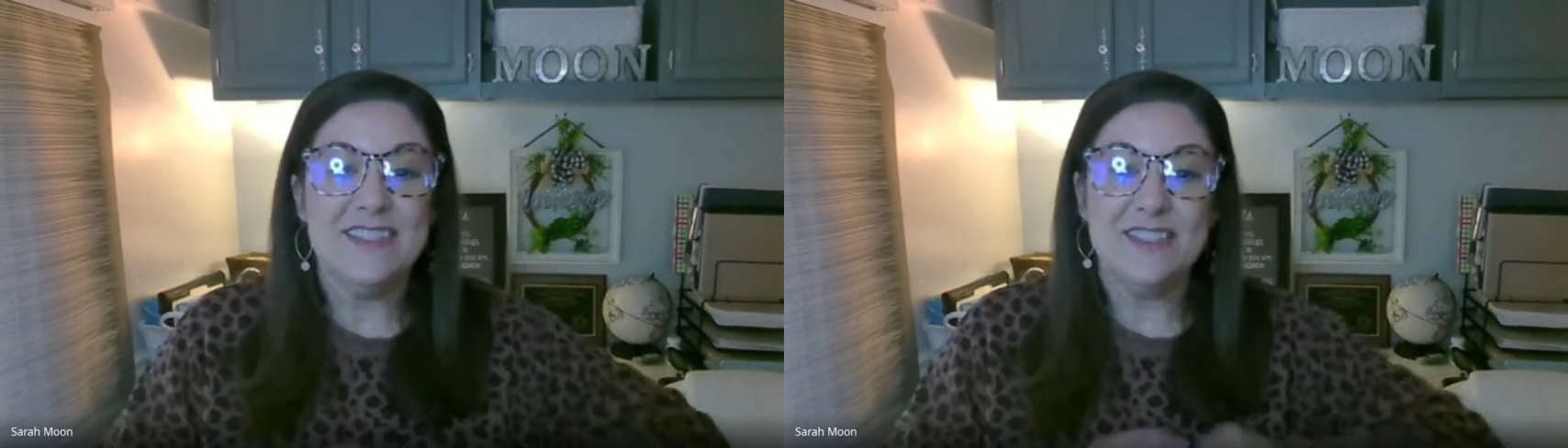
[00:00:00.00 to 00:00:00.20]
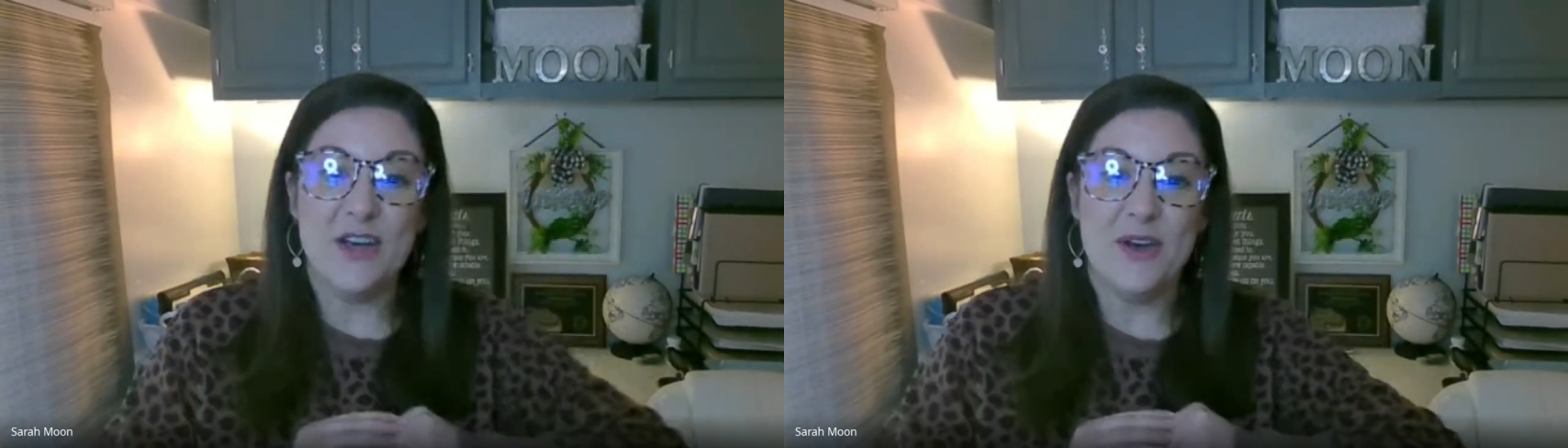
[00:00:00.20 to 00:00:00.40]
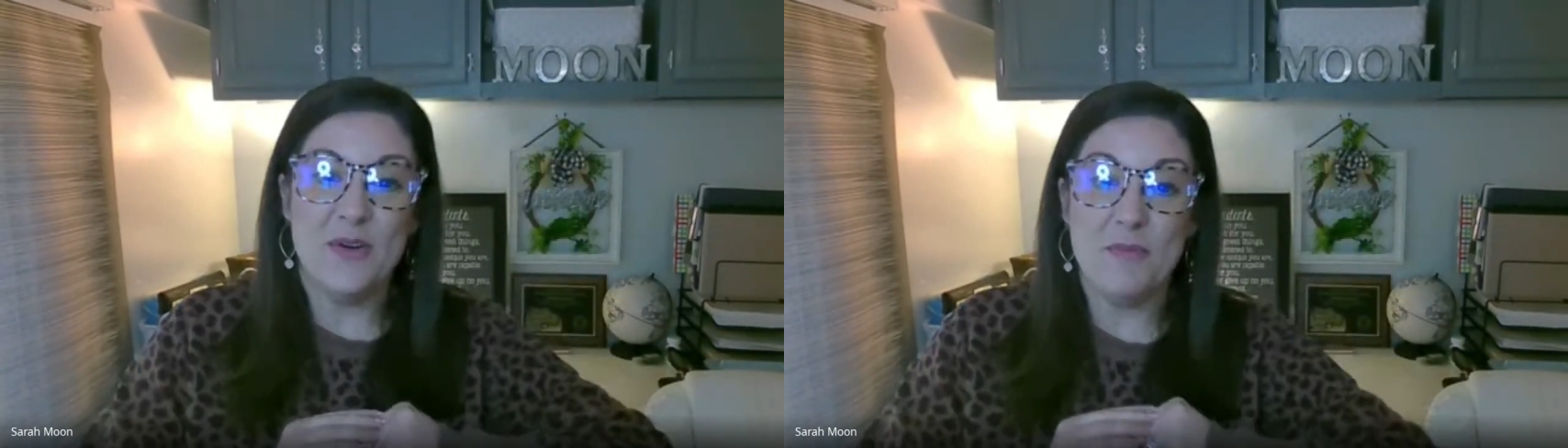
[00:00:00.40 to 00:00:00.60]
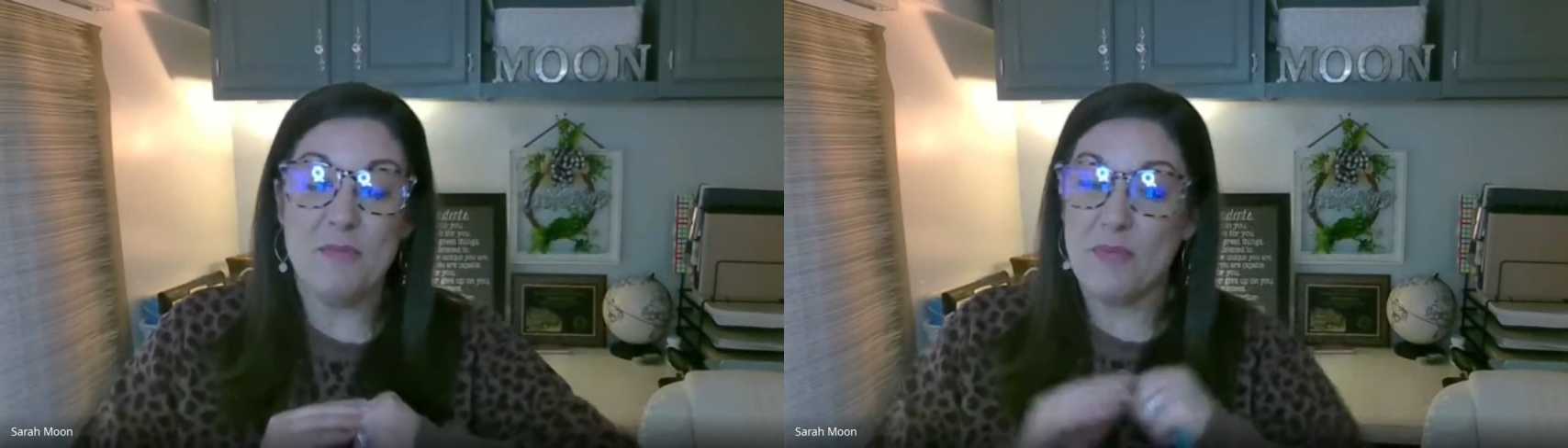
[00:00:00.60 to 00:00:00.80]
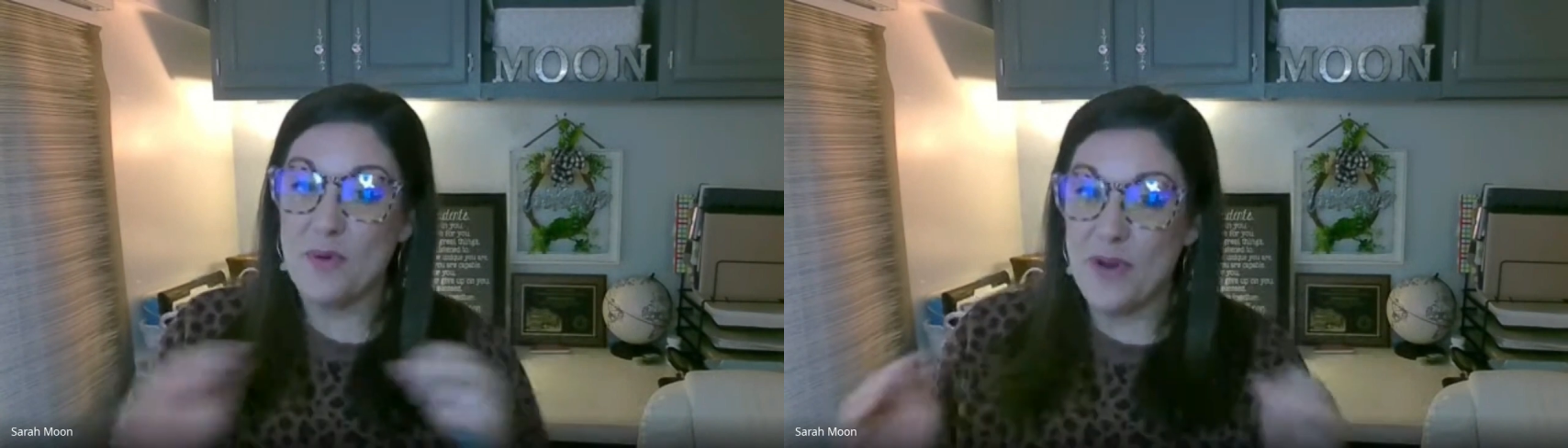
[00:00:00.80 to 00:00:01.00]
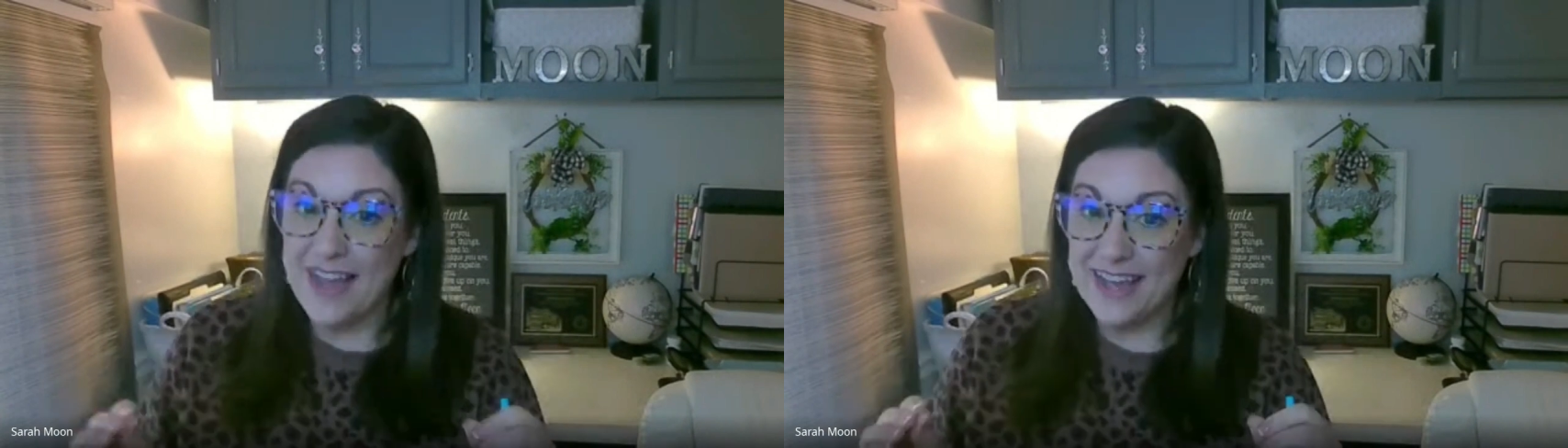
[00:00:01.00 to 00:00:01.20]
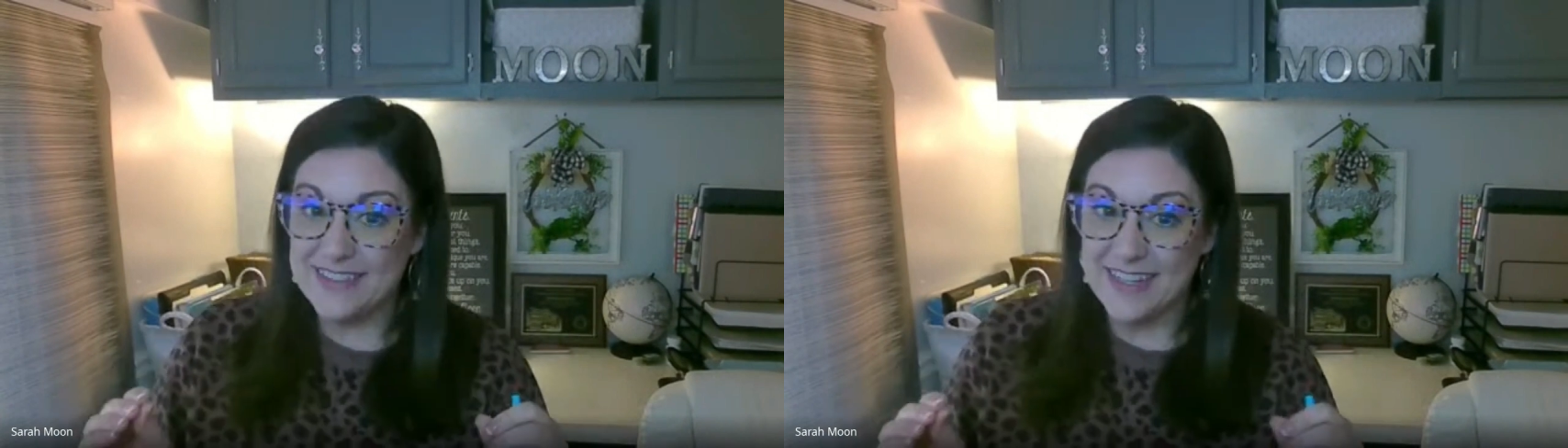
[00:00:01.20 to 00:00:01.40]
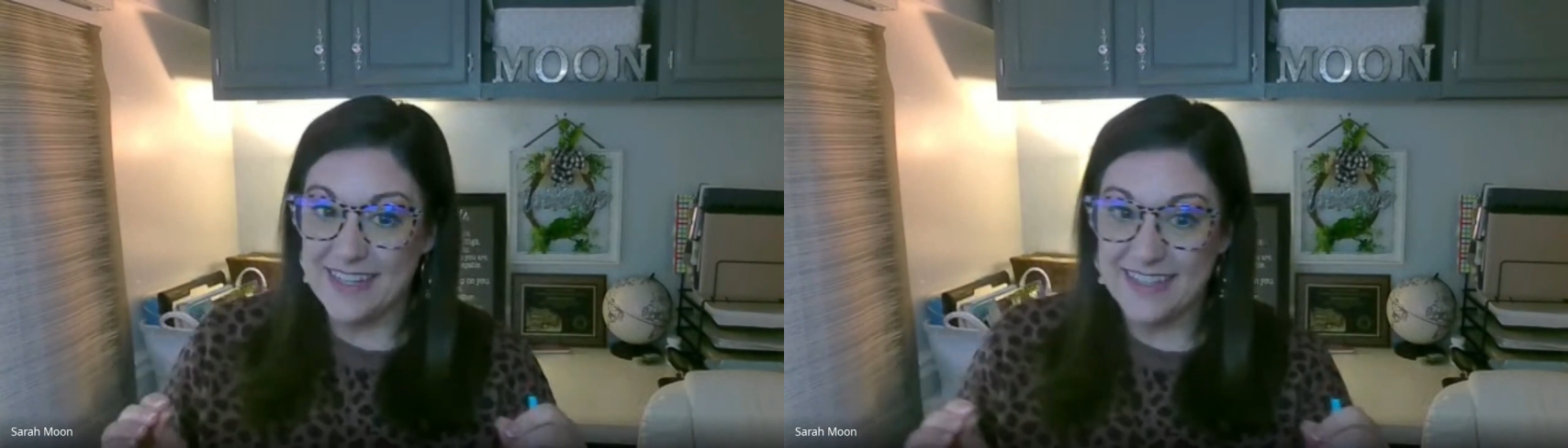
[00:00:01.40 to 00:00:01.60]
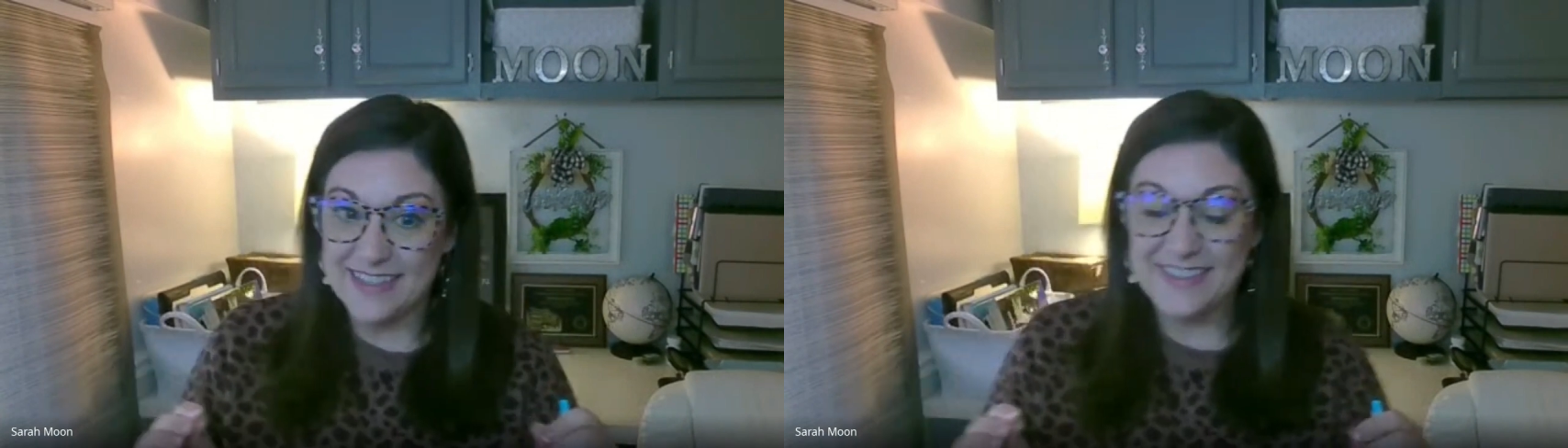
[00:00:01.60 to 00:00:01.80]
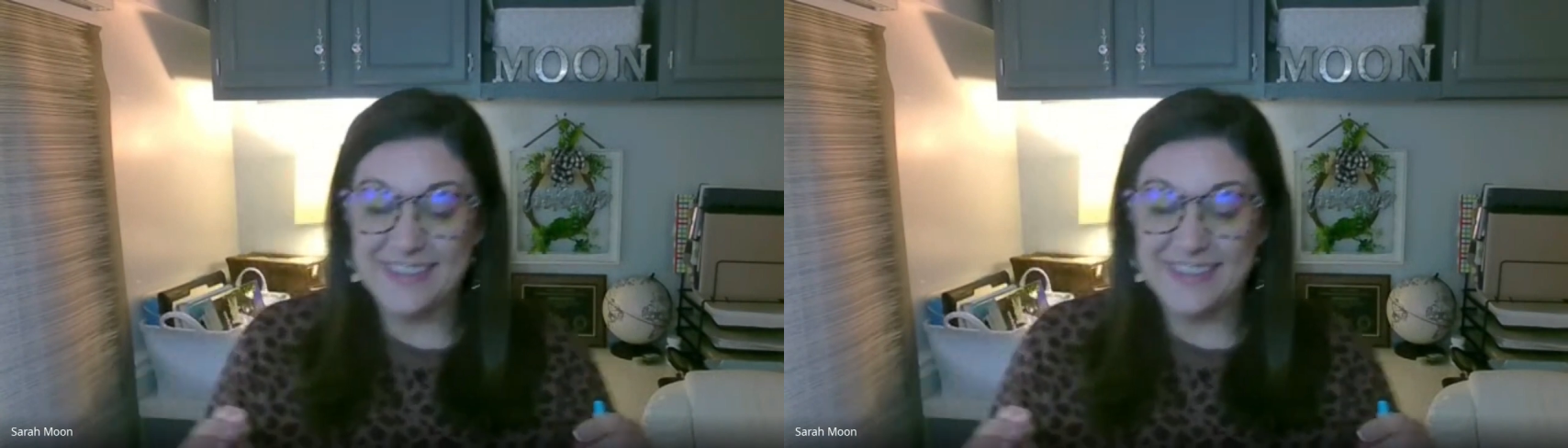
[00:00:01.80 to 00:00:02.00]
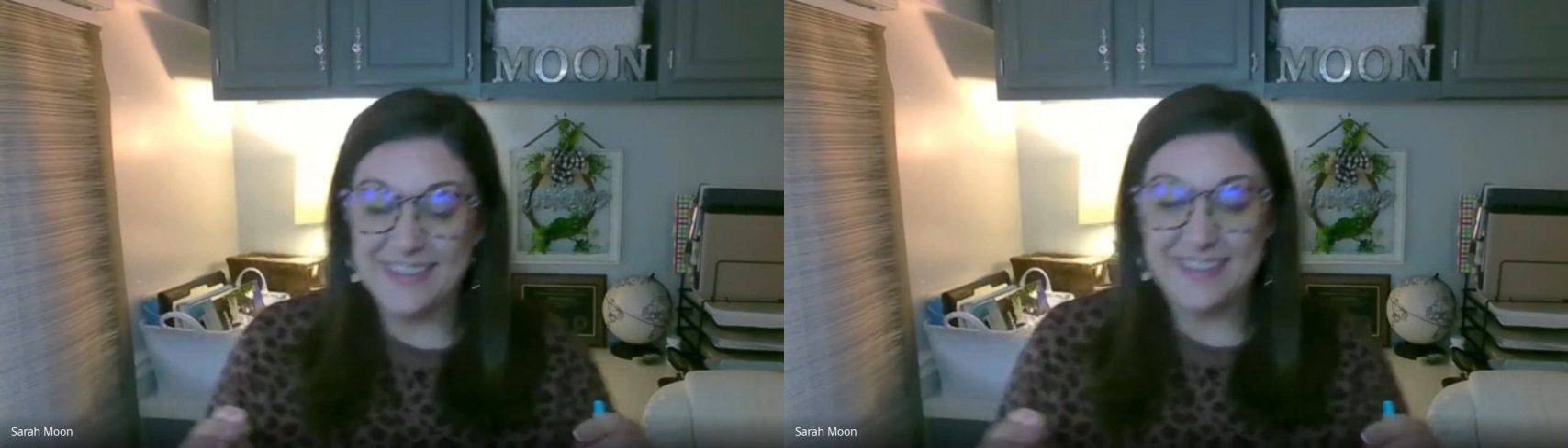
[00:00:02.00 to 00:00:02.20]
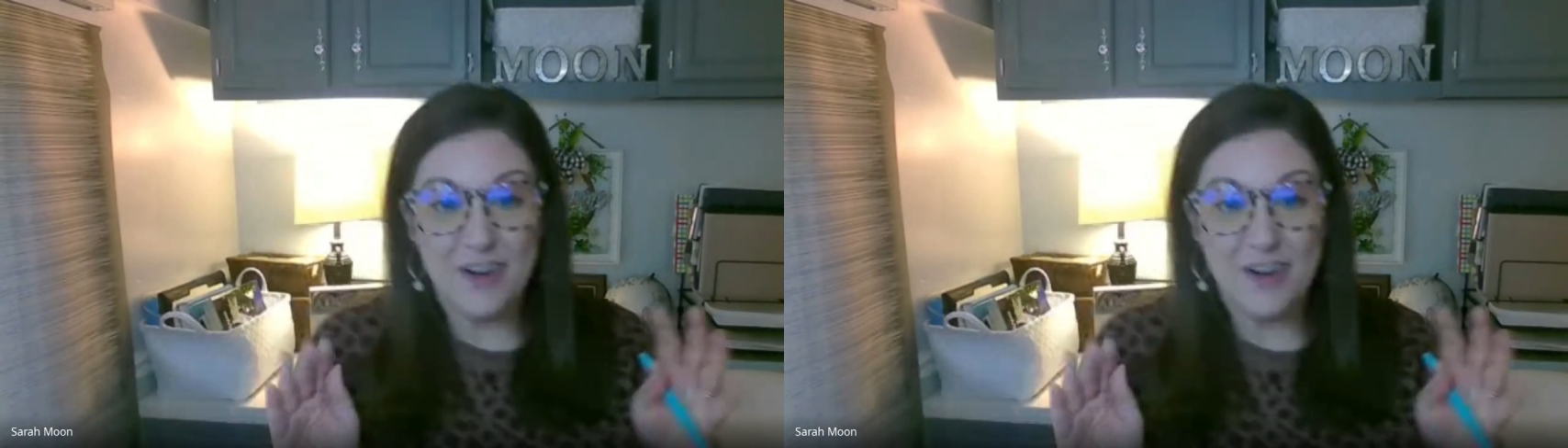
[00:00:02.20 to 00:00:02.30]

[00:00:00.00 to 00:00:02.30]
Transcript: So prizes